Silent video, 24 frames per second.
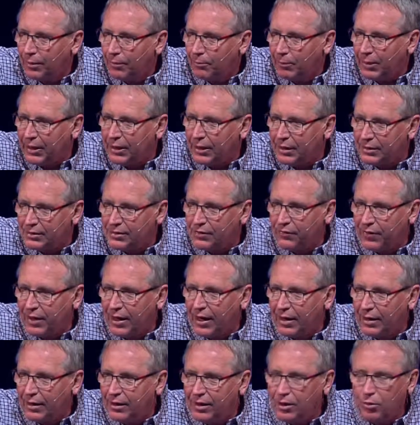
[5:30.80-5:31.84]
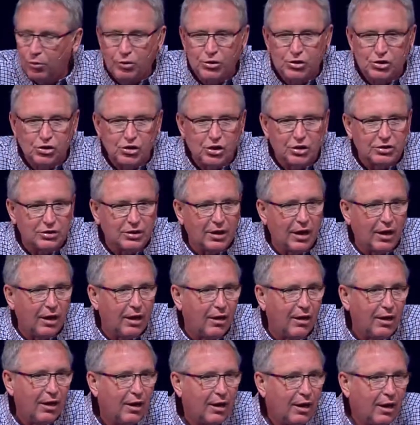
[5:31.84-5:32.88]
because of that? It was just
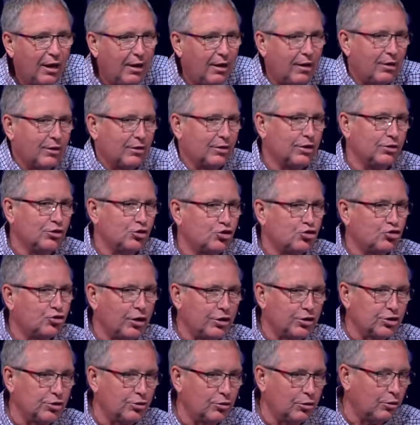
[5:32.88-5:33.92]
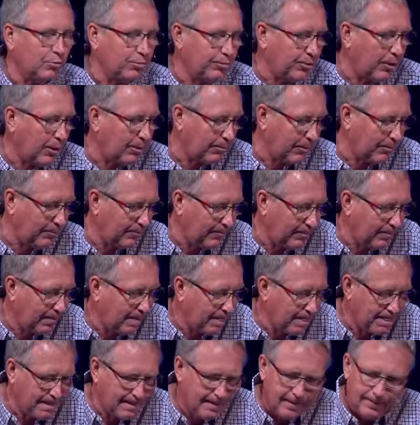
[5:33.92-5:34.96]
a constructional problem.
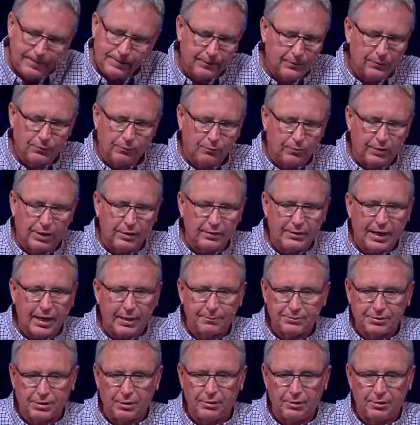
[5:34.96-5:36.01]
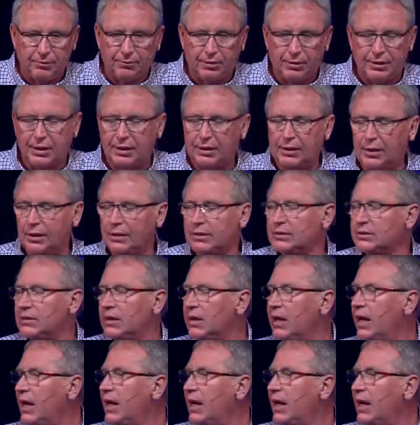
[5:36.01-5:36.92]
Absolutely ridiculous.